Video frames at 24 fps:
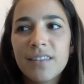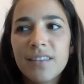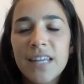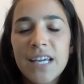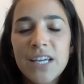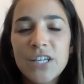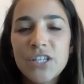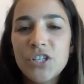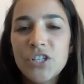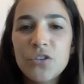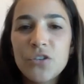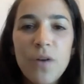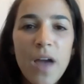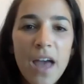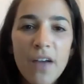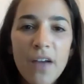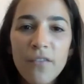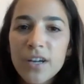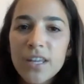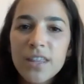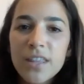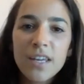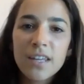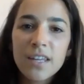do
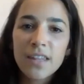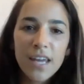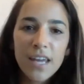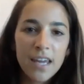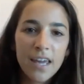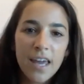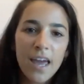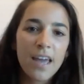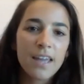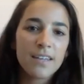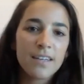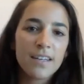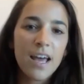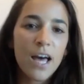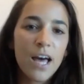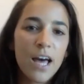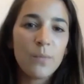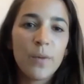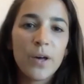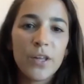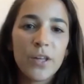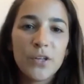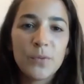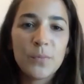everything they can to
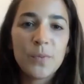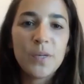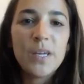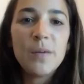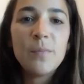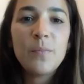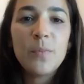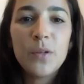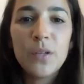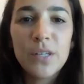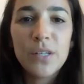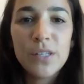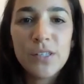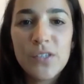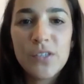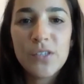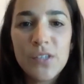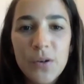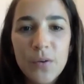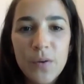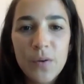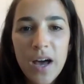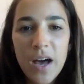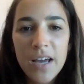help other people. And
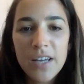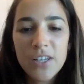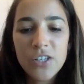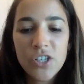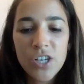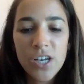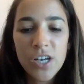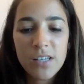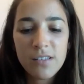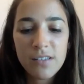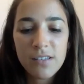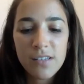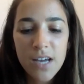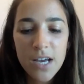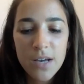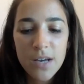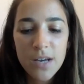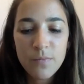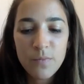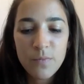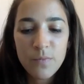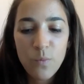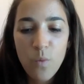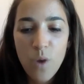so I just
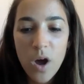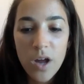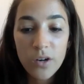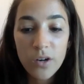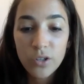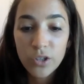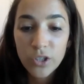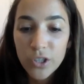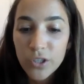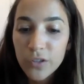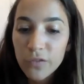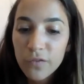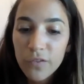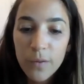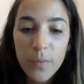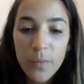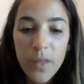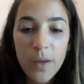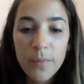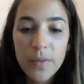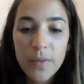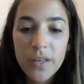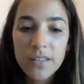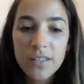want to learn from
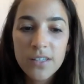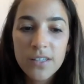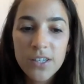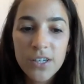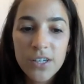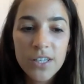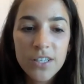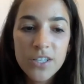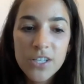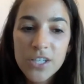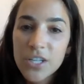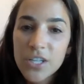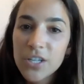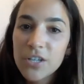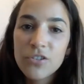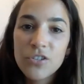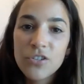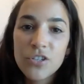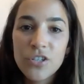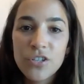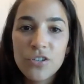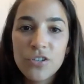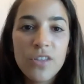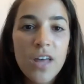them, and to continue
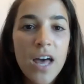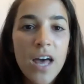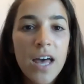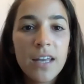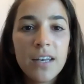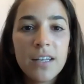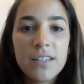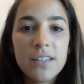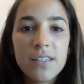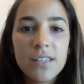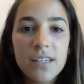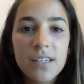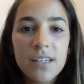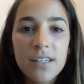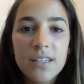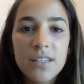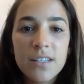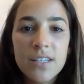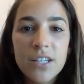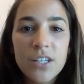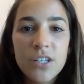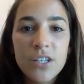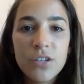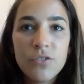to do that, and to
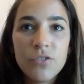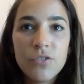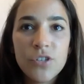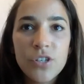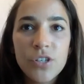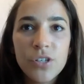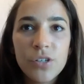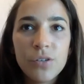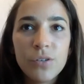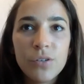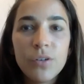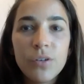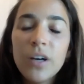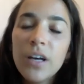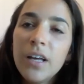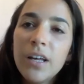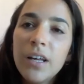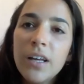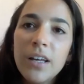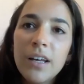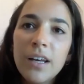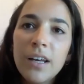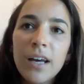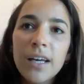continue to
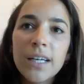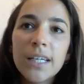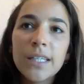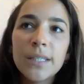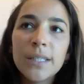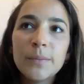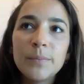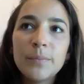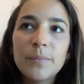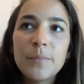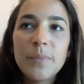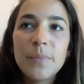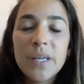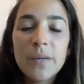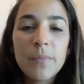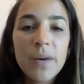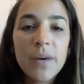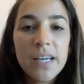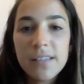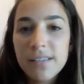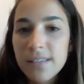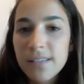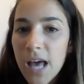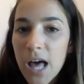be
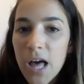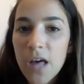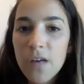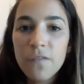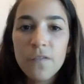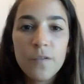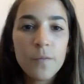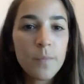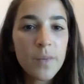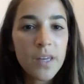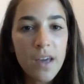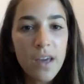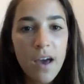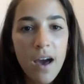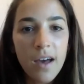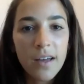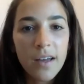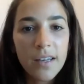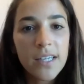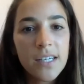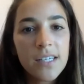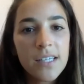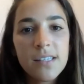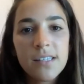myself and be
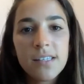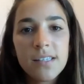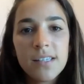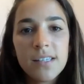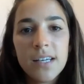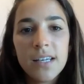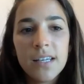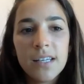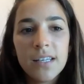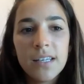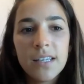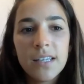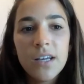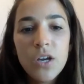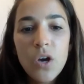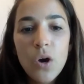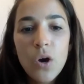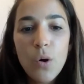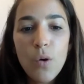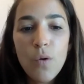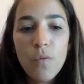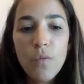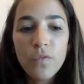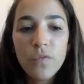honest, and
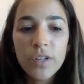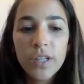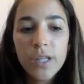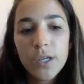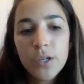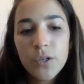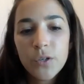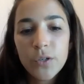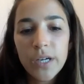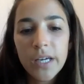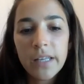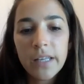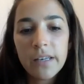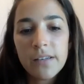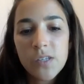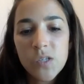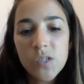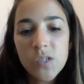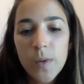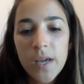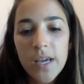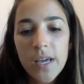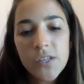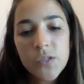hopefully create a
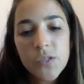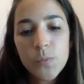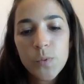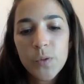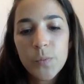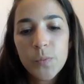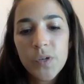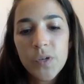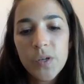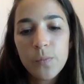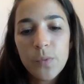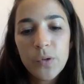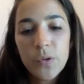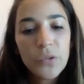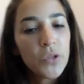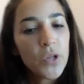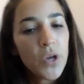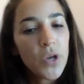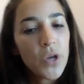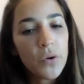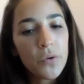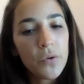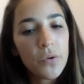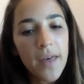space where people
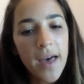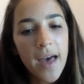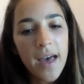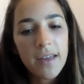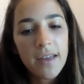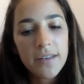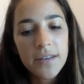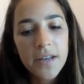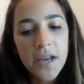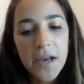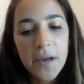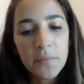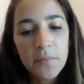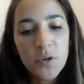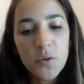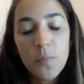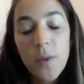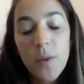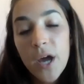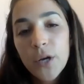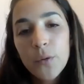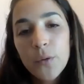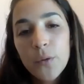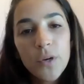know that no
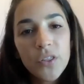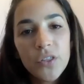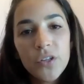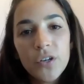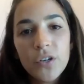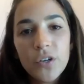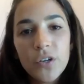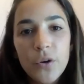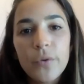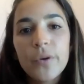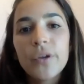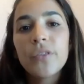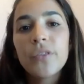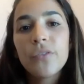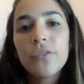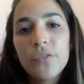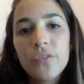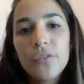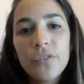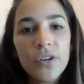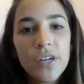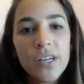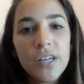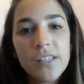matter what they're going
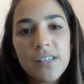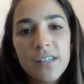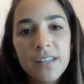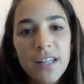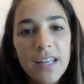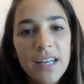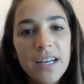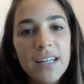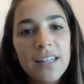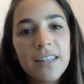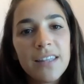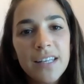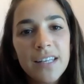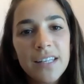through, there is a light at the